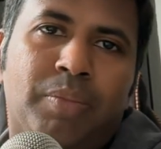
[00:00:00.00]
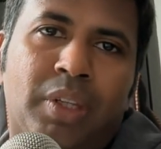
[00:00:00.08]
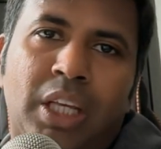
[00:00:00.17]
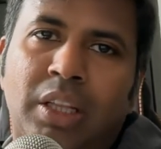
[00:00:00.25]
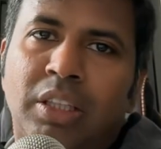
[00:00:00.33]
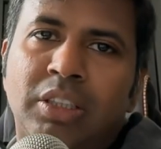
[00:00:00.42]

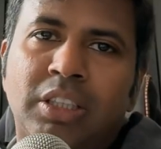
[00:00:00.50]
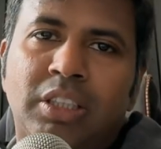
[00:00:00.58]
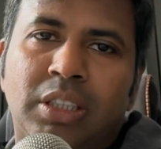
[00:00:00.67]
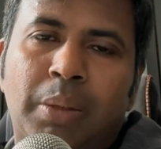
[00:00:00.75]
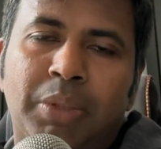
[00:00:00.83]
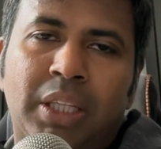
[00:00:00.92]
This is
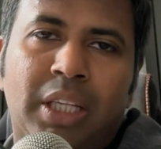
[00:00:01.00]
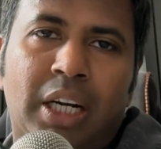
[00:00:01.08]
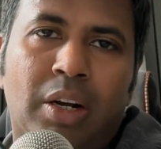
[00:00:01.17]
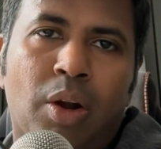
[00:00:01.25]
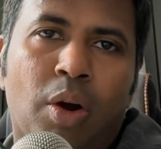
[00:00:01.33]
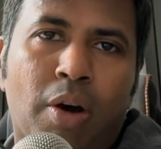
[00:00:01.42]
something
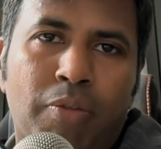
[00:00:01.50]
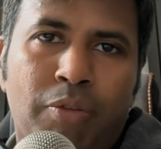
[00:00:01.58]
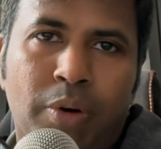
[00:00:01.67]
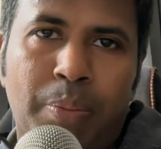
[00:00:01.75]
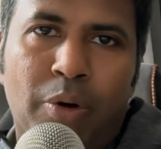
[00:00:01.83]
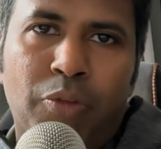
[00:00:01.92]
that a lot
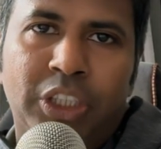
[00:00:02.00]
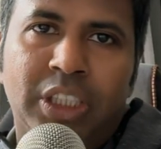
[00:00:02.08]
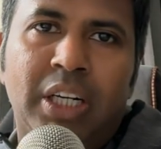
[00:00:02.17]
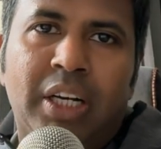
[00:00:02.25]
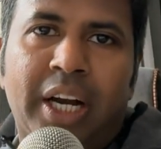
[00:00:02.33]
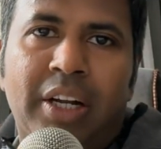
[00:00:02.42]
of
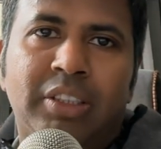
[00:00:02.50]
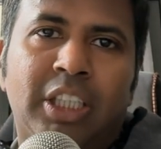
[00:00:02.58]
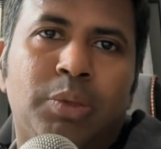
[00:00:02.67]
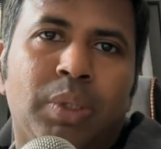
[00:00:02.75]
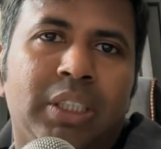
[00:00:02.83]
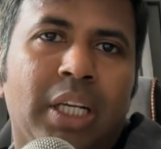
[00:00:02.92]
professional traders
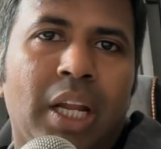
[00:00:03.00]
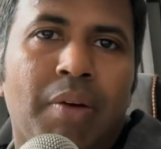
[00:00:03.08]
as well say,